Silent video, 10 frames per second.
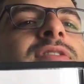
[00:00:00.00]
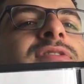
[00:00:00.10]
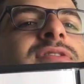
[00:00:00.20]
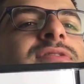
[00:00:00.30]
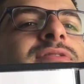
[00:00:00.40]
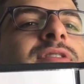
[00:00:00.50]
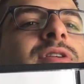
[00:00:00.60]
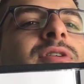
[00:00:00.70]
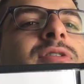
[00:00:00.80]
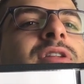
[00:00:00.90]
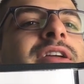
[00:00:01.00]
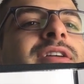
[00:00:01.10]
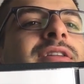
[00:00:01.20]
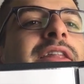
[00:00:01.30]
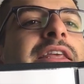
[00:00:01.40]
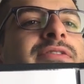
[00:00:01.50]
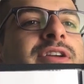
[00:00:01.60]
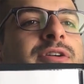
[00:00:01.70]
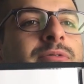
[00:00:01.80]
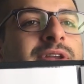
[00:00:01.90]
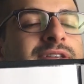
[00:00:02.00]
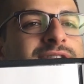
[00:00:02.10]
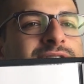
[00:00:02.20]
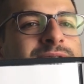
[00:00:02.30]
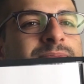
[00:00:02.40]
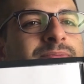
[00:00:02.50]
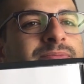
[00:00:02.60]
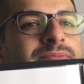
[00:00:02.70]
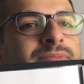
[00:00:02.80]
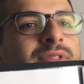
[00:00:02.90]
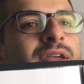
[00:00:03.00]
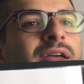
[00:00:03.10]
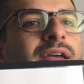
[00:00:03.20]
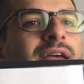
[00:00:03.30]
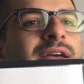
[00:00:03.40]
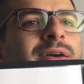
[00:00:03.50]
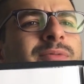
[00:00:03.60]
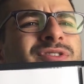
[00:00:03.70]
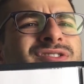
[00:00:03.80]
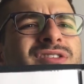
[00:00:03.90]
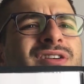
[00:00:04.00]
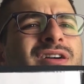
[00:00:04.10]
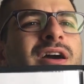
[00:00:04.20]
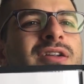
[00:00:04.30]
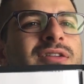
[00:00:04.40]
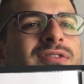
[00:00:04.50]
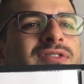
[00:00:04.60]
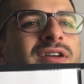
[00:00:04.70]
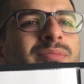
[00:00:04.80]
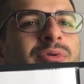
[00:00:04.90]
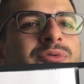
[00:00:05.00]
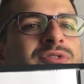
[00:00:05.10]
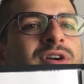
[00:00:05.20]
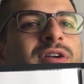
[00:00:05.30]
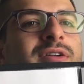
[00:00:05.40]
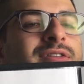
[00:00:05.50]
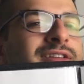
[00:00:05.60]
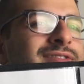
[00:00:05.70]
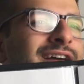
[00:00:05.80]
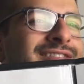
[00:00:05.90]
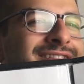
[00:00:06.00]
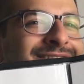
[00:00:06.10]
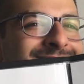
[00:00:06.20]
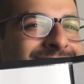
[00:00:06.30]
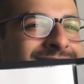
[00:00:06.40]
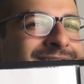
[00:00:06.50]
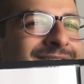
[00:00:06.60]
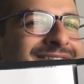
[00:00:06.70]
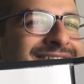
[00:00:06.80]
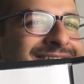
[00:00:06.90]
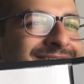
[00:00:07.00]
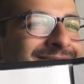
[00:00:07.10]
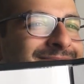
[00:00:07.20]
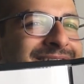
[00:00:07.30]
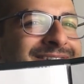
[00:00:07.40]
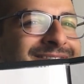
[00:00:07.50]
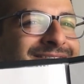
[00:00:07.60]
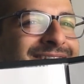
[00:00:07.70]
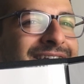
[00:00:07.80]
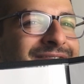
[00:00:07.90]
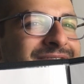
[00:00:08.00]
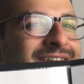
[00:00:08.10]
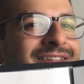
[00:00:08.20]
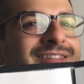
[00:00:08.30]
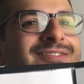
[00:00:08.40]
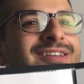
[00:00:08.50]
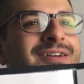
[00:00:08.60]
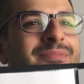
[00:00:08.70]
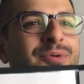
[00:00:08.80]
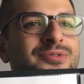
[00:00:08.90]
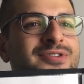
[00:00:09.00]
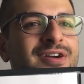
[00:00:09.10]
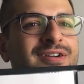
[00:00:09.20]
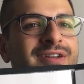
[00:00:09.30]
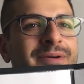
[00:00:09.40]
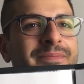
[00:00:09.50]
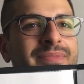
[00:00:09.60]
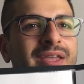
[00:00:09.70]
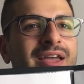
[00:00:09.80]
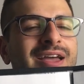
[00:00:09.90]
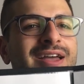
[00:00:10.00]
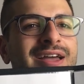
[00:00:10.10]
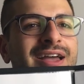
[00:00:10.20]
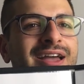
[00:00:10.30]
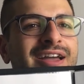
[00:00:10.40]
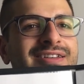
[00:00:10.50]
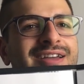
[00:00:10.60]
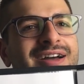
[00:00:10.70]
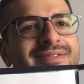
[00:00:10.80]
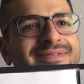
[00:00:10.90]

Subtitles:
this is her like leaving Greece, which kind of looks like a postcard. I think that's one of the critiques my teachers gave me. It looks like a postcard. Yeah.